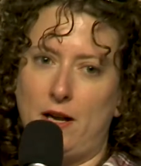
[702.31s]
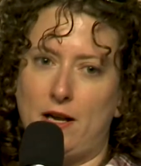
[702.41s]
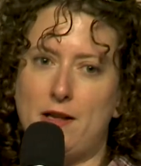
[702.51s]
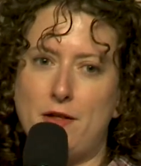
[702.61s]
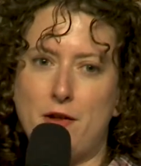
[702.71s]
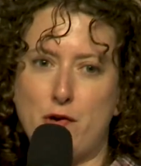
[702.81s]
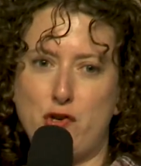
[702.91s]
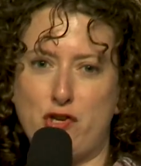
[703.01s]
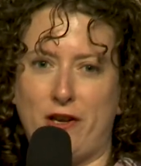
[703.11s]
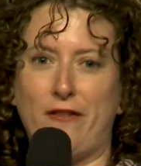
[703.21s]
And then
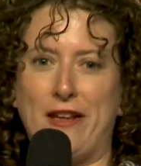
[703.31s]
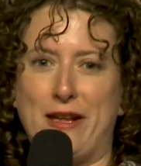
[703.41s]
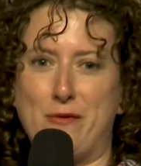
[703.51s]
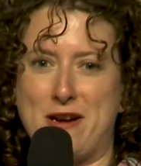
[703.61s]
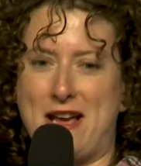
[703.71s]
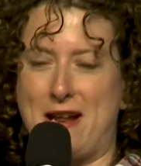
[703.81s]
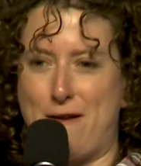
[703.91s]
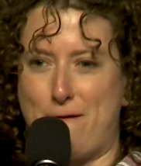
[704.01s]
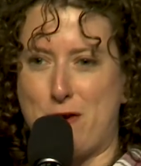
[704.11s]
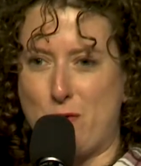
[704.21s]
those shifts were
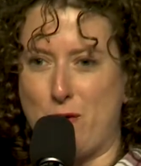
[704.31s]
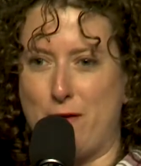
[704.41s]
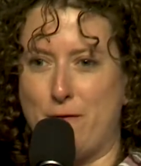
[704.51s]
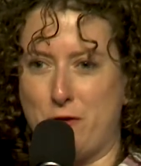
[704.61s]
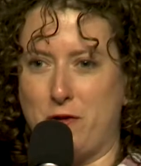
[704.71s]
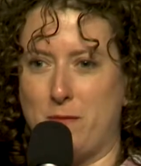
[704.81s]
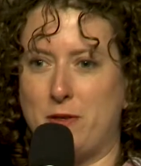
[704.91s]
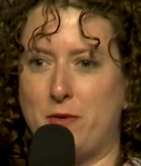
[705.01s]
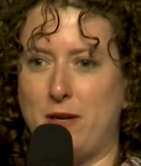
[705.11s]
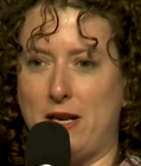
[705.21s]
getting fewer and further
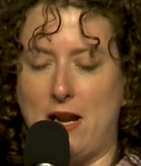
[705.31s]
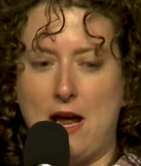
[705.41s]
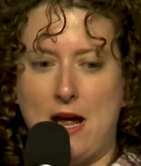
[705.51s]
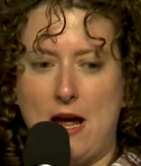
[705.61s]
between.